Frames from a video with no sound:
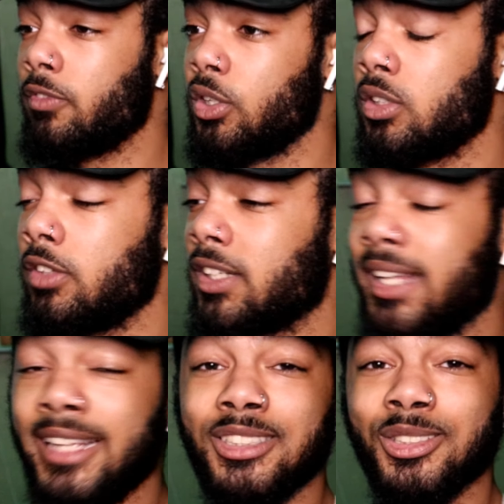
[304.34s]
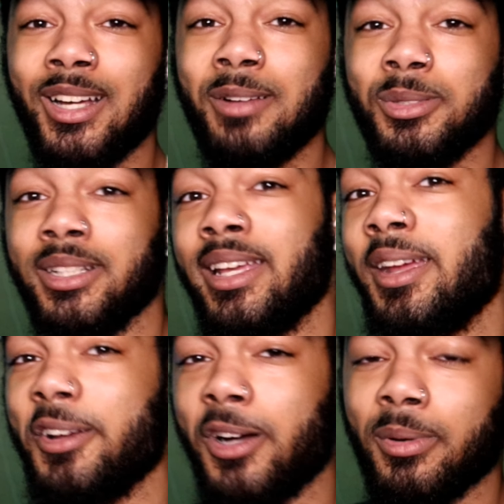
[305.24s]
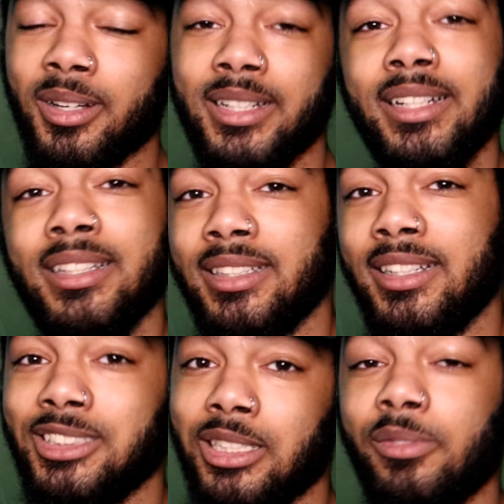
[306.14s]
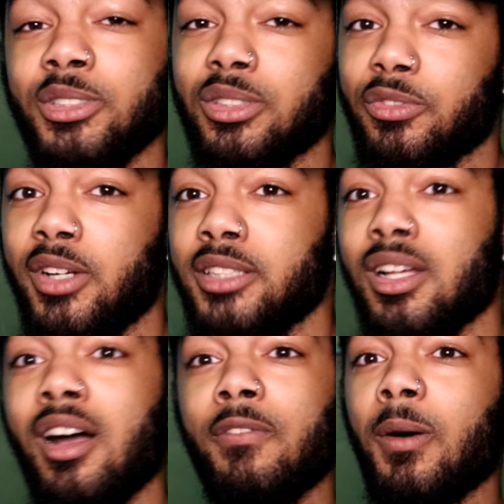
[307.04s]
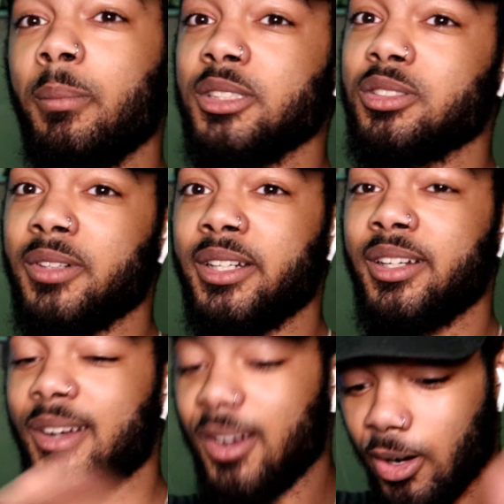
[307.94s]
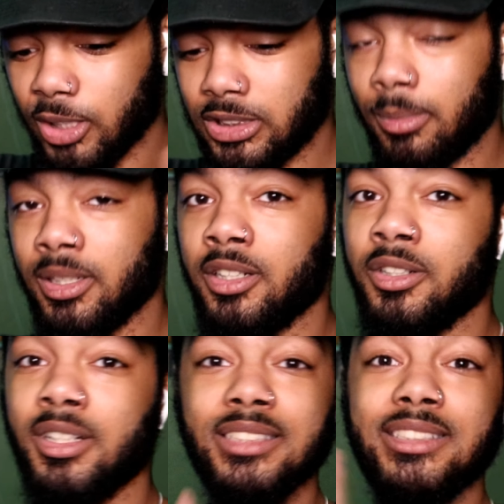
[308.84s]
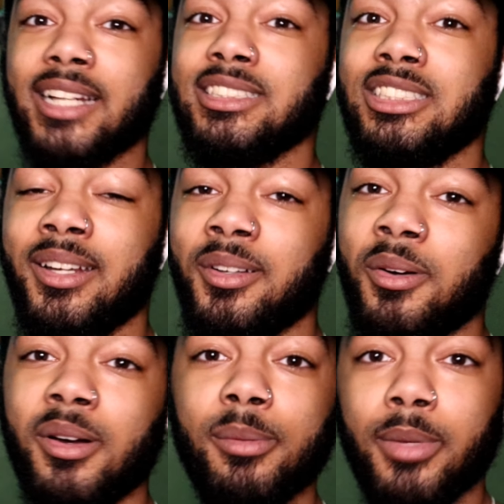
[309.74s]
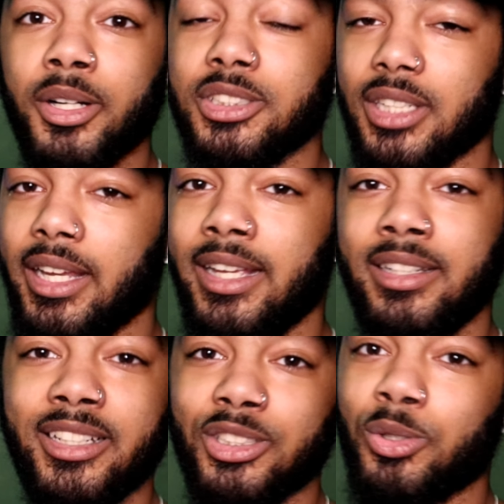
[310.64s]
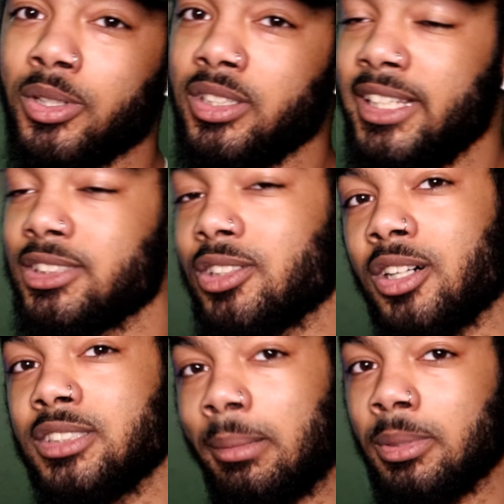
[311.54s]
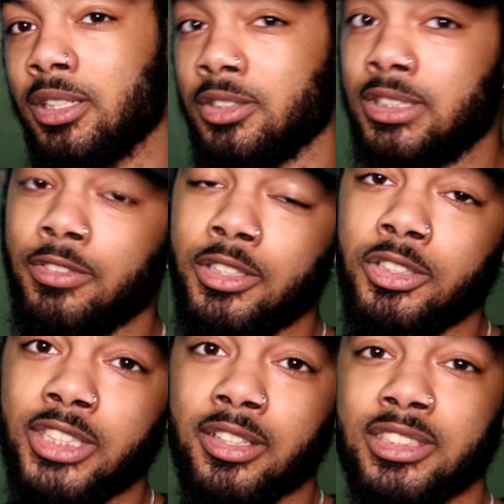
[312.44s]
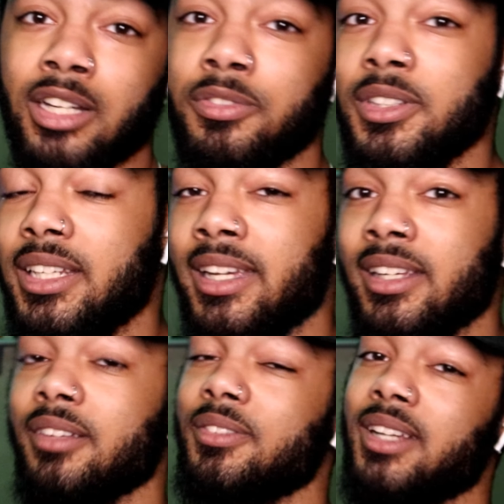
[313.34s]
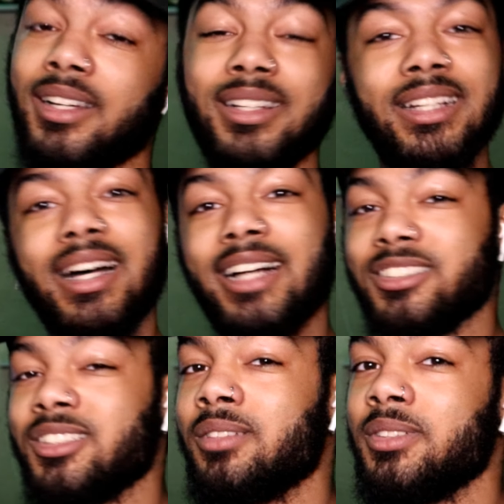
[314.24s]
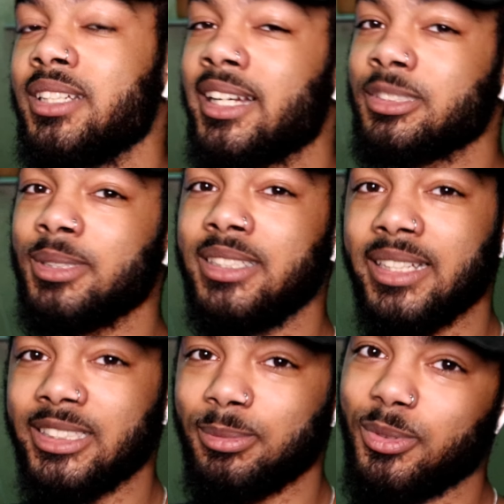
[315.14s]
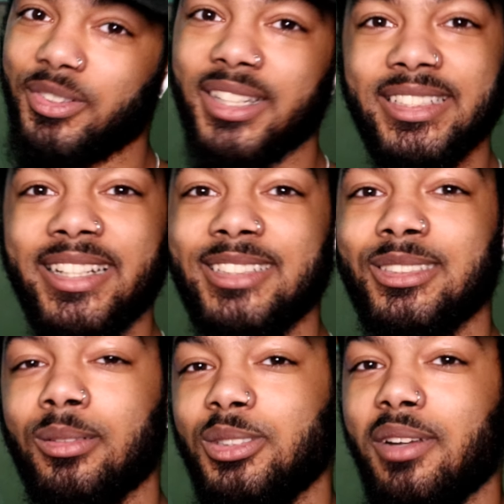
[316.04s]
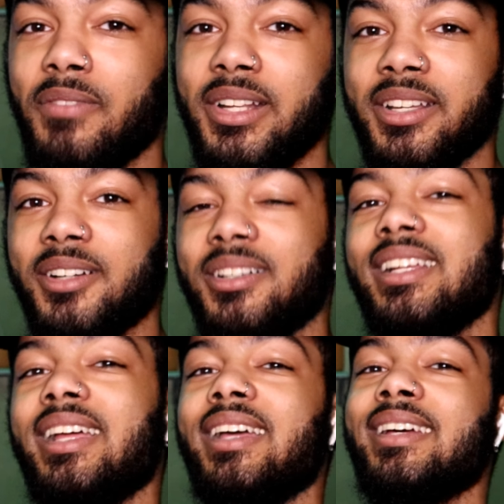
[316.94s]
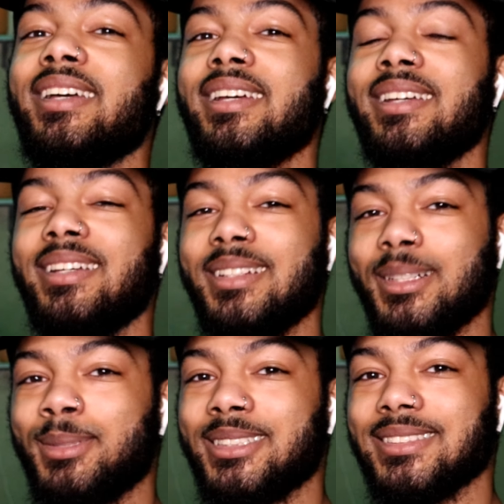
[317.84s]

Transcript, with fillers: enjoyed the video, leave a like, subscribe, join the gang, comment on anything, share it with your friends. Follow me, it's over here always down below. Second channel, merch, and Discord links all down below. Definitely go check those out if you can. If not, I still love you guys. But yeah, it's been Valdez, home to your video, and I'm